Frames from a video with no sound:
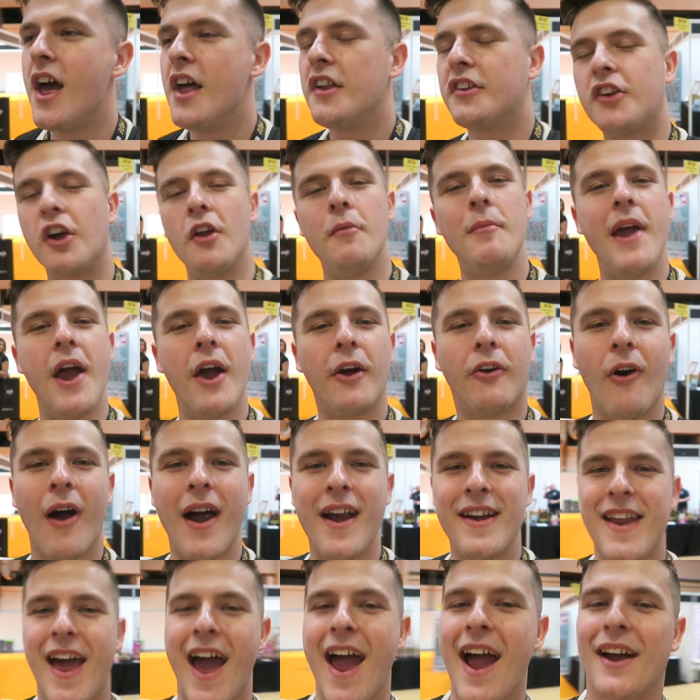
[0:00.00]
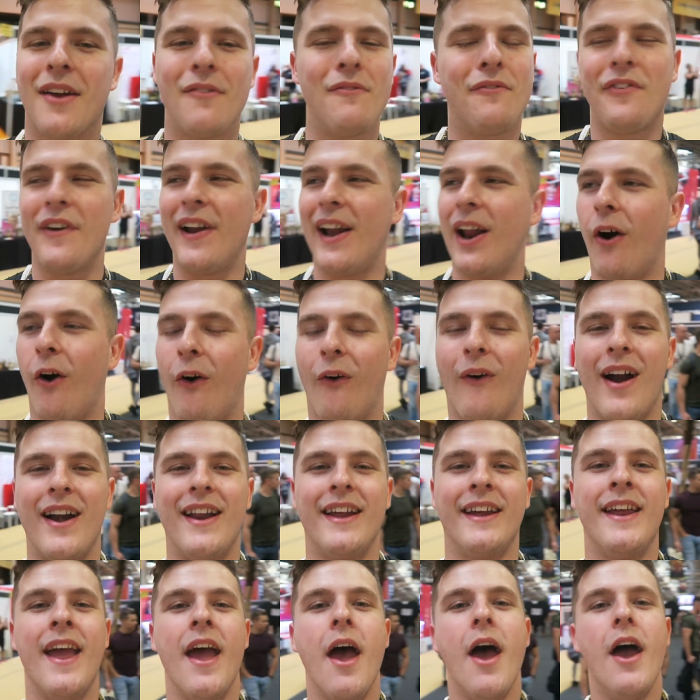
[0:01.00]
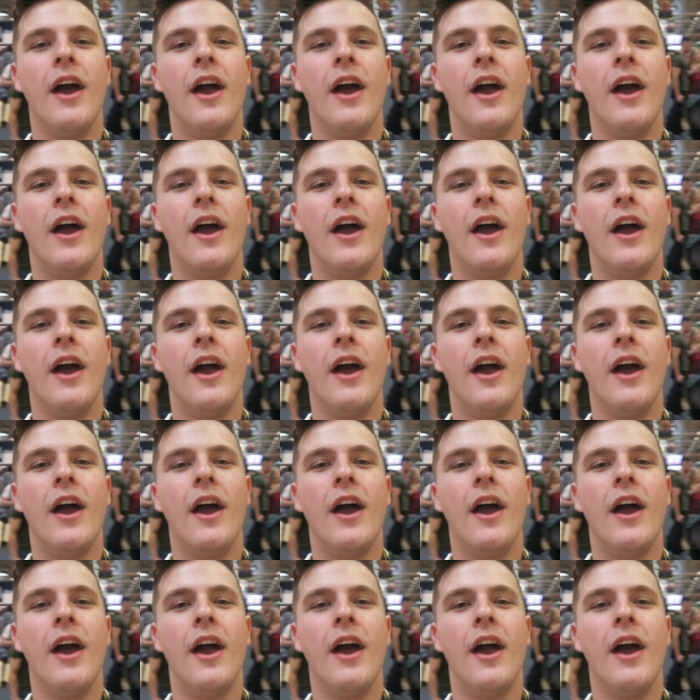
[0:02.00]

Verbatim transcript: It's going to be a great day, I can feel it already.